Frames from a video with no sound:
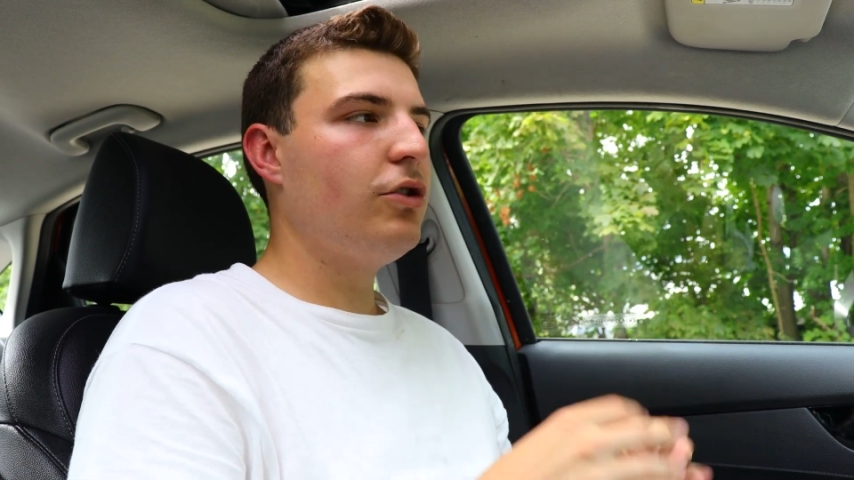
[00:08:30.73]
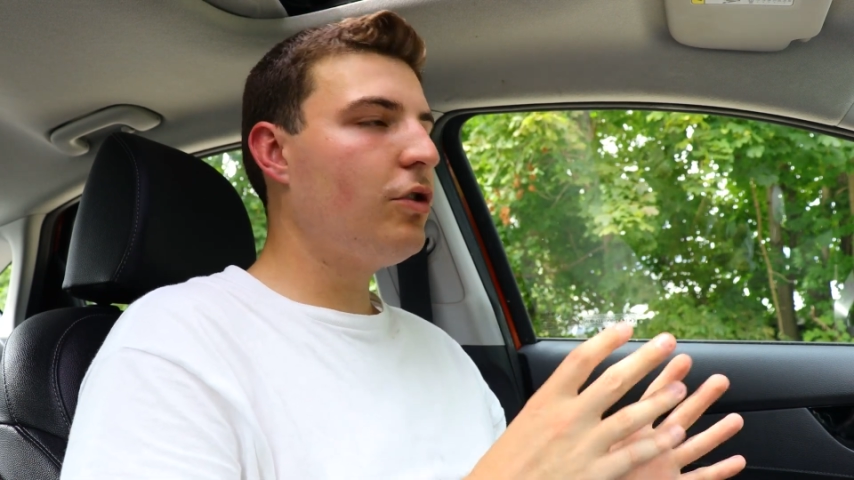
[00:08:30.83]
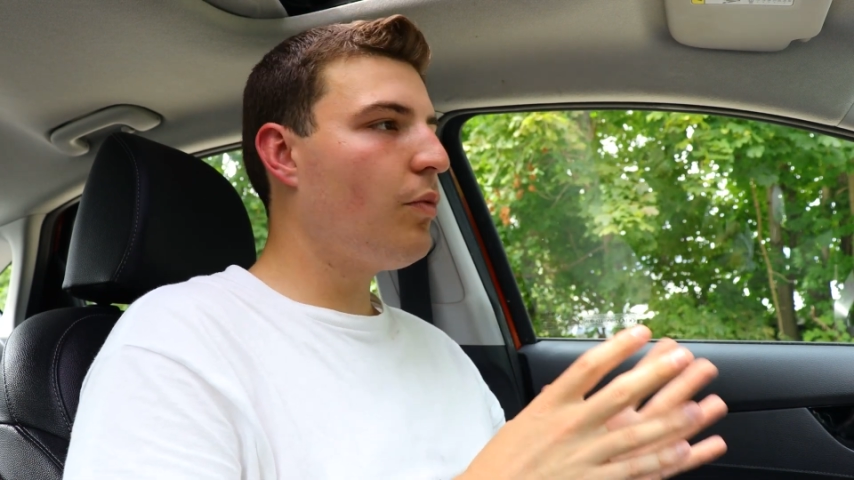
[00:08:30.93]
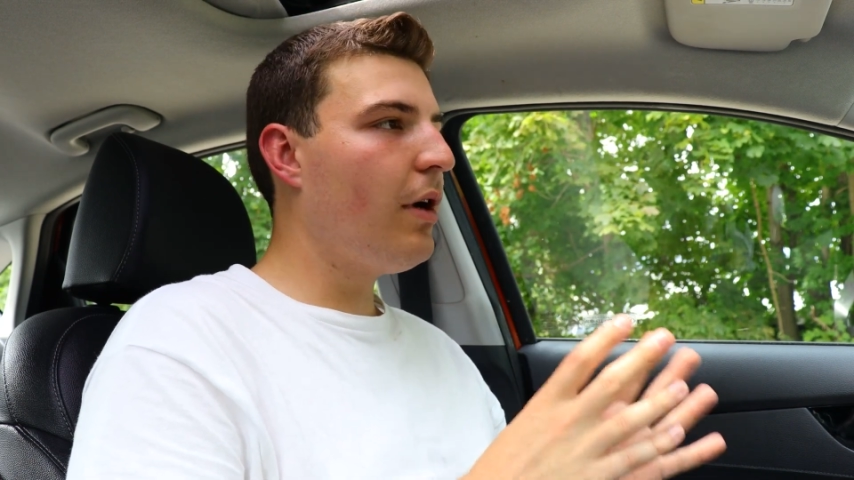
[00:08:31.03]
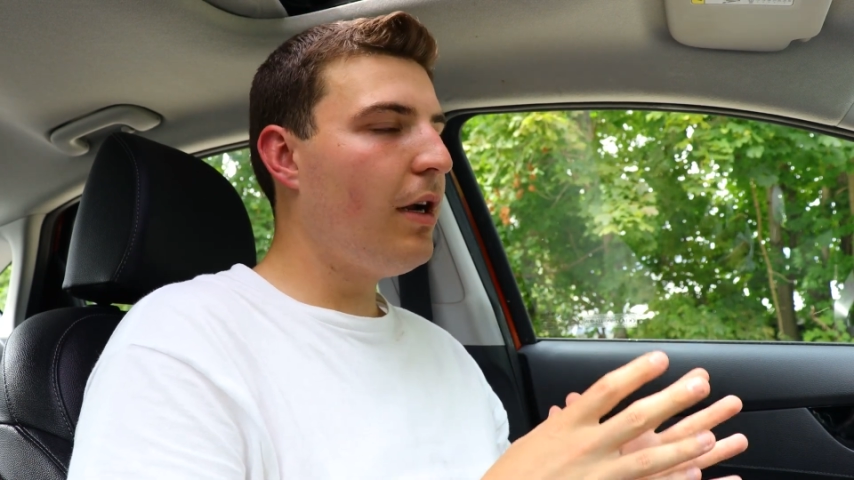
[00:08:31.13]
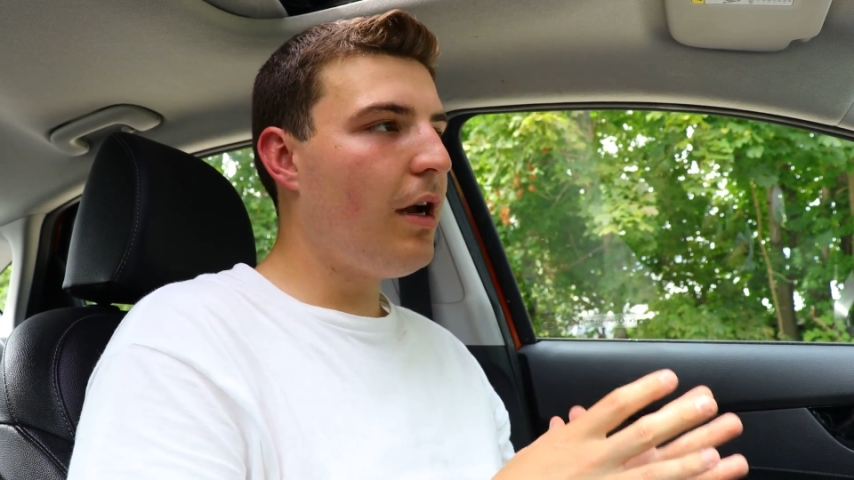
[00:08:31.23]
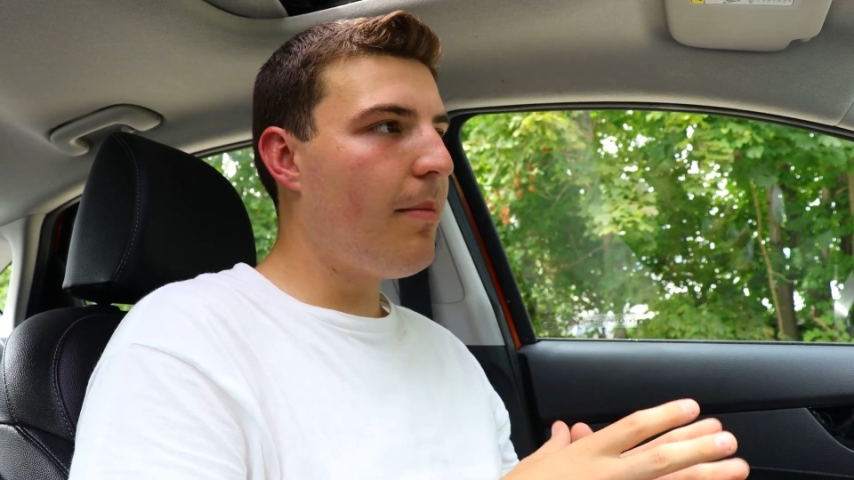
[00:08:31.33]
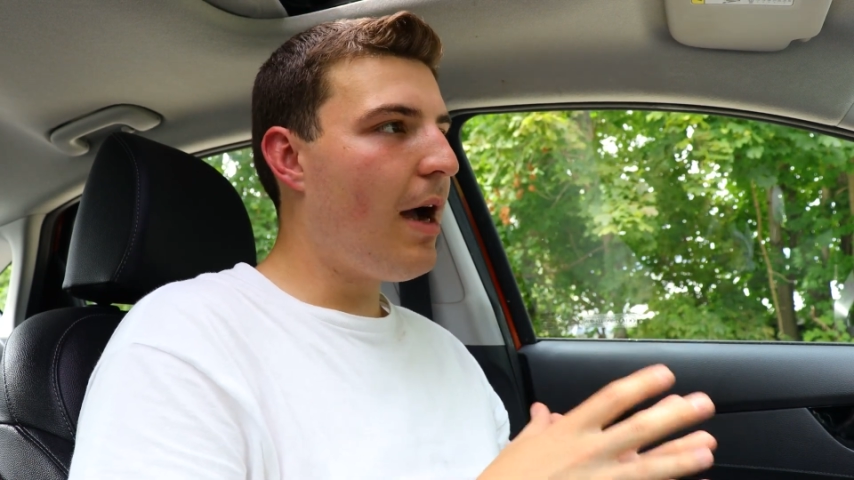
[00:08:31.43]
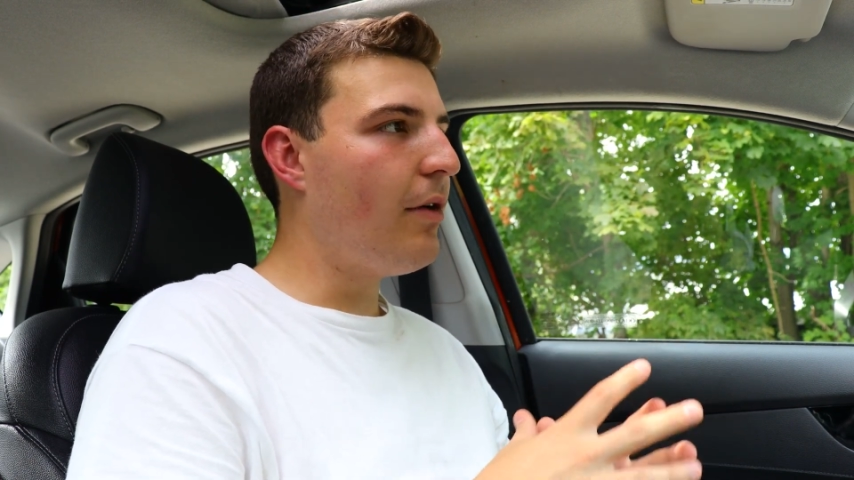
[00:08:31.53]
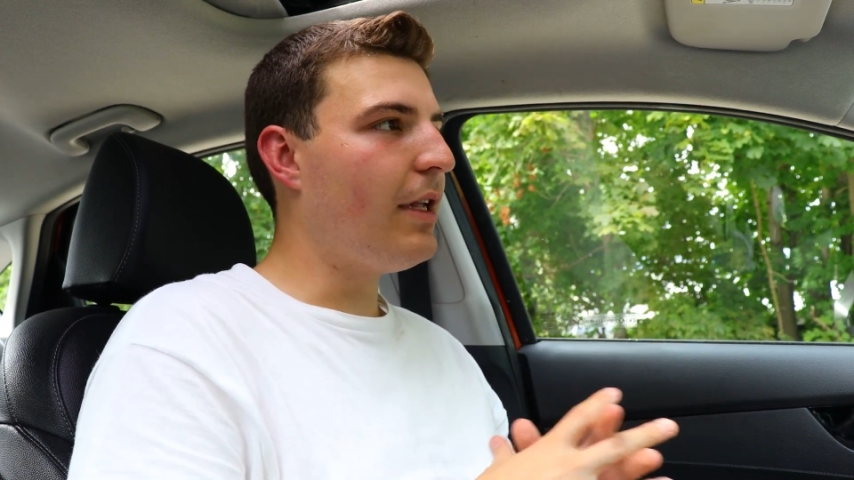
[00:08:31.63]
Just worry
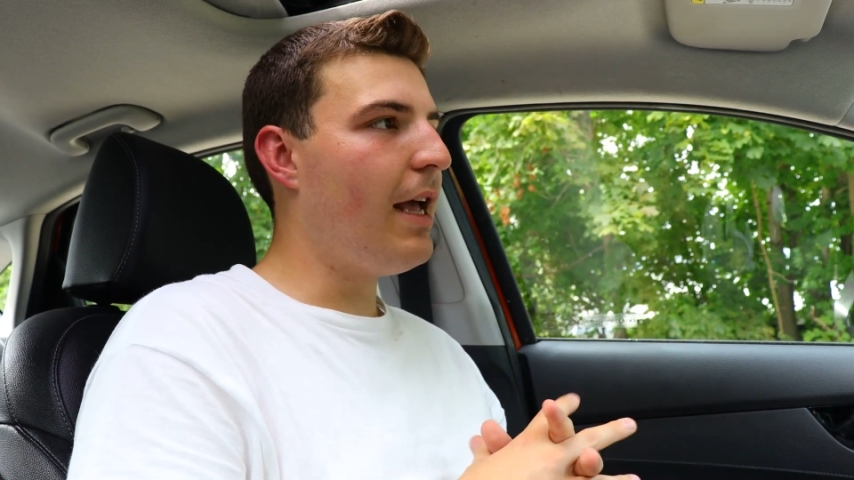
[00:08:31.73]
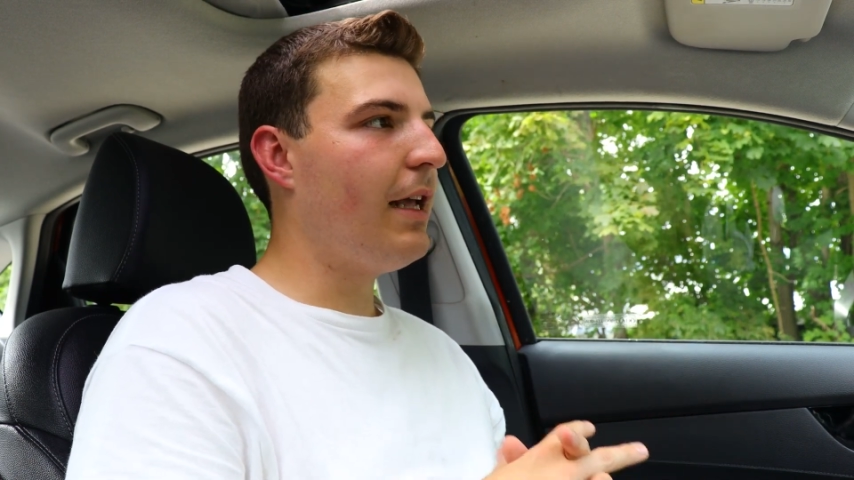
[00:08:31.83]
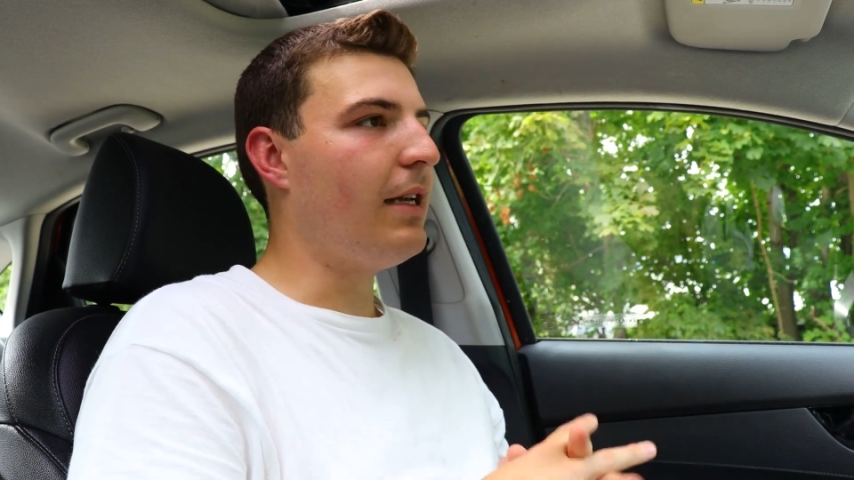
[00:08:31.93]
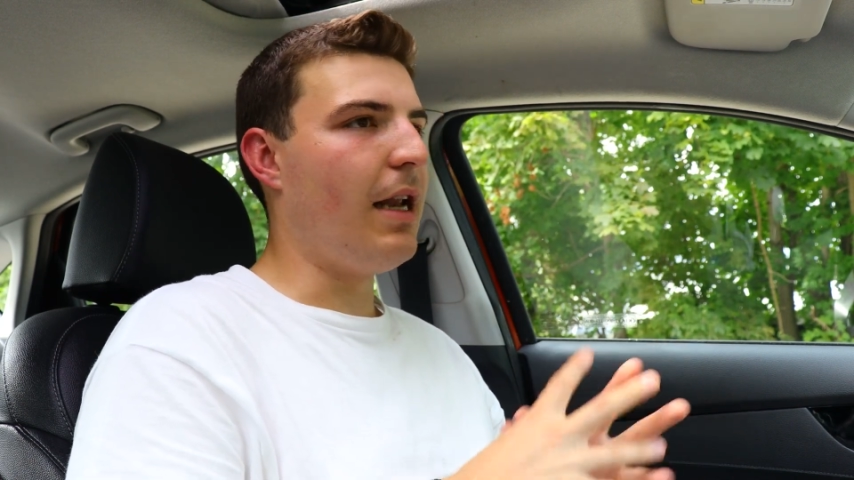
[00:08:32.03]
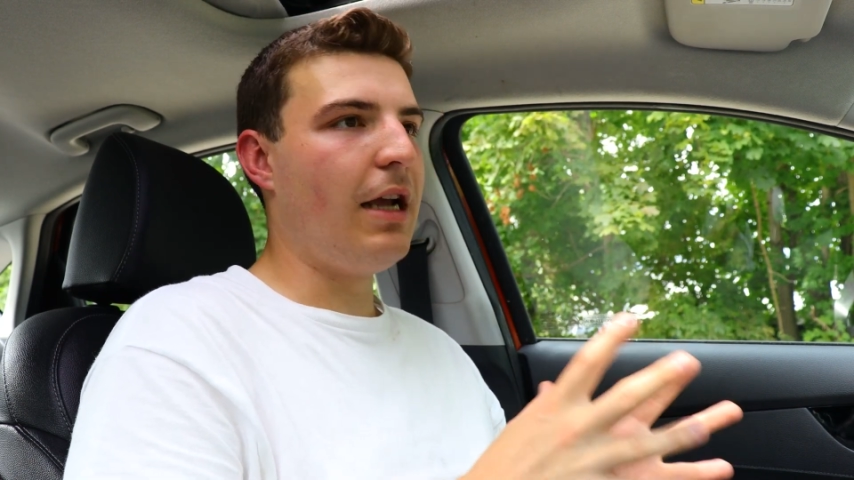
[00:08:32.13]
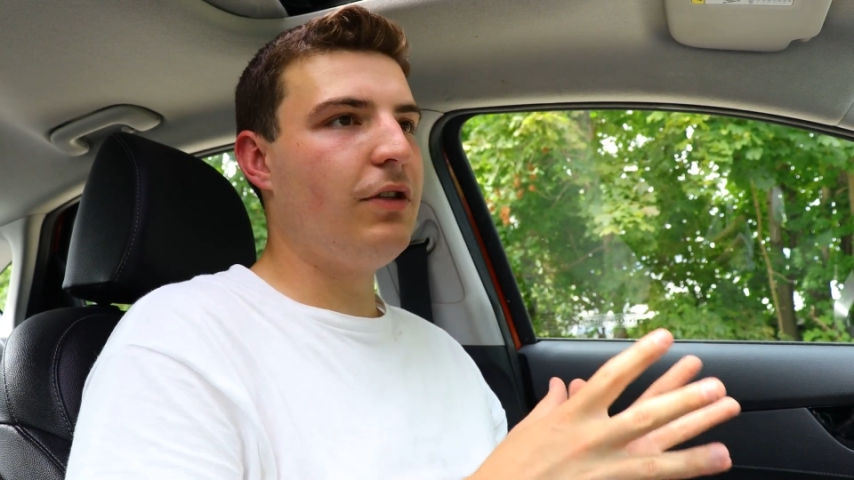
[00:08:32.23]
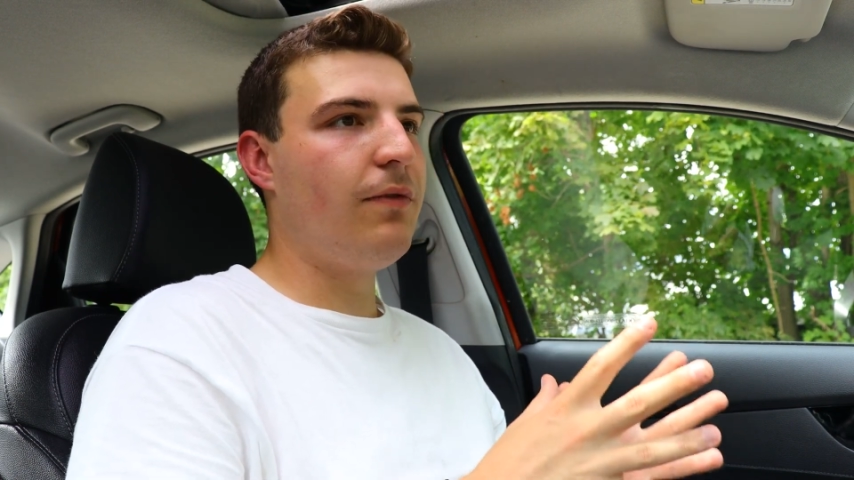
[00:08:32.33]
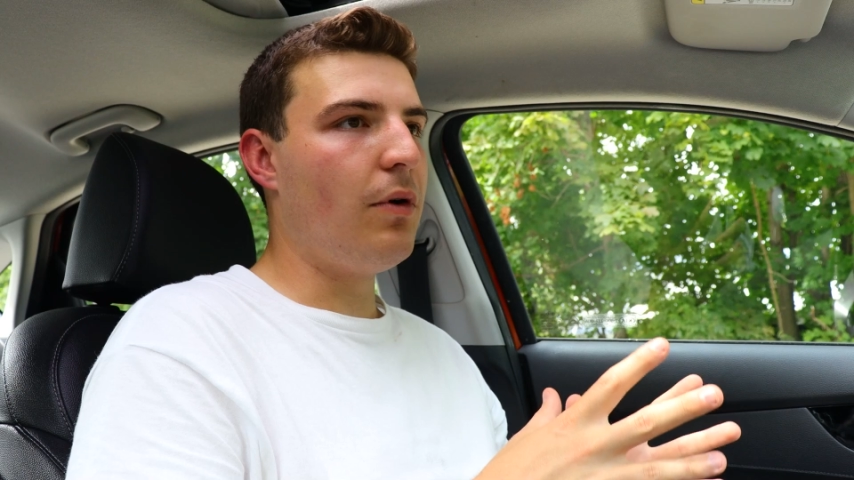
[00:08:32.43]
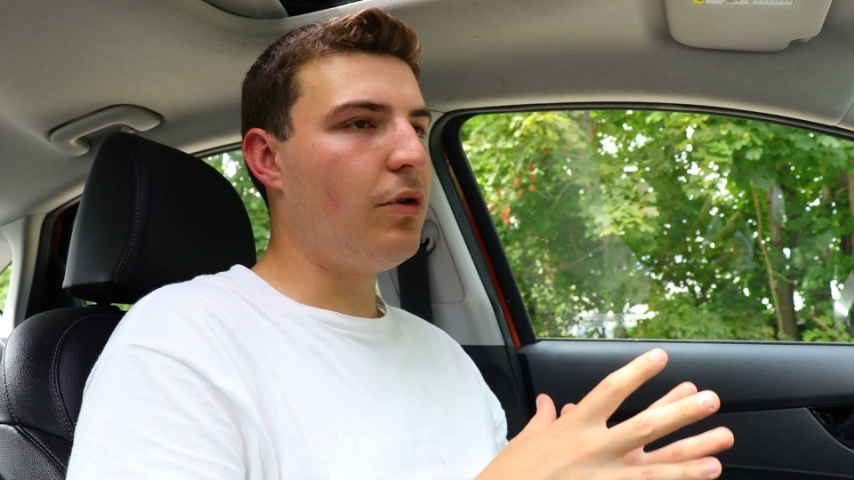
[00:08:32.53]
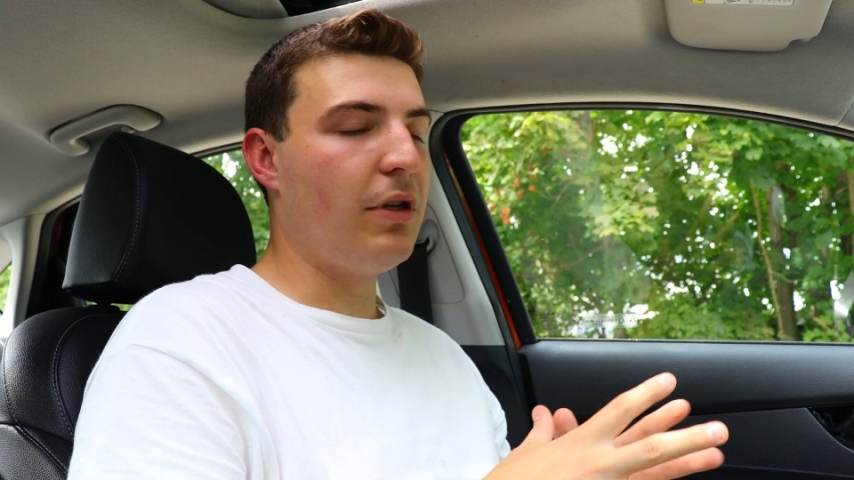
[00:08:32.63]
about getting nice
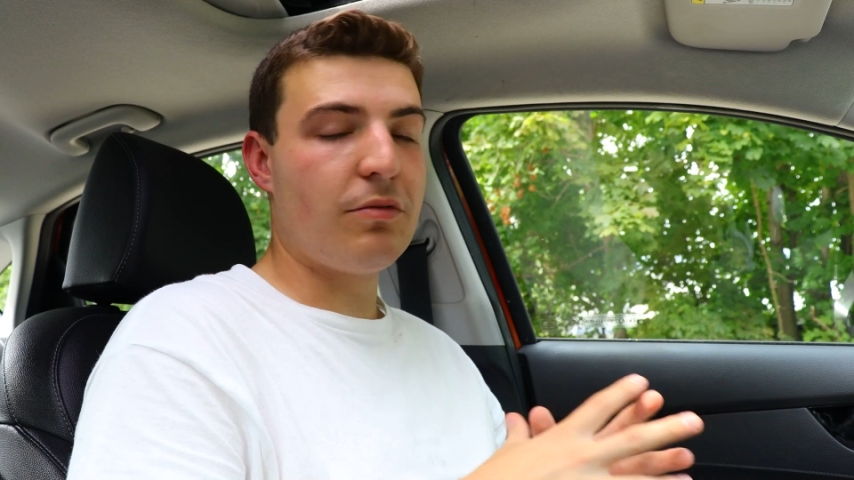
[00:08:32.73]
photos.